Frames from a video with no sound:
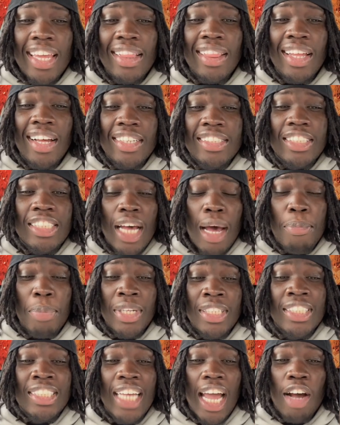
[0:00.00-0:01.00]
looks up
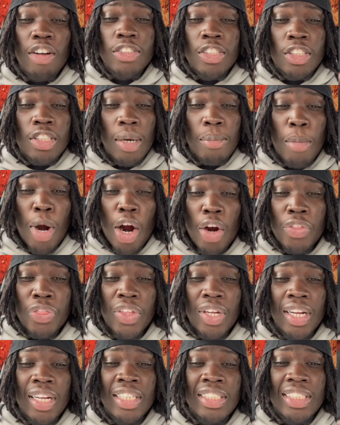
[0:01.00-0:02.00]
and shouts to
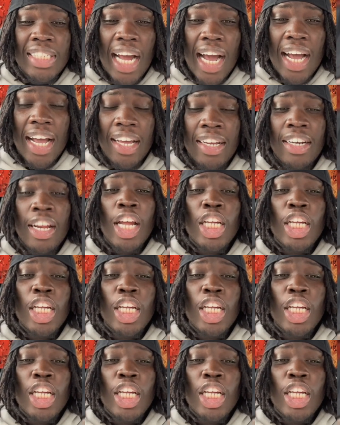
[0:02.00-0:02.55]
Martha and John.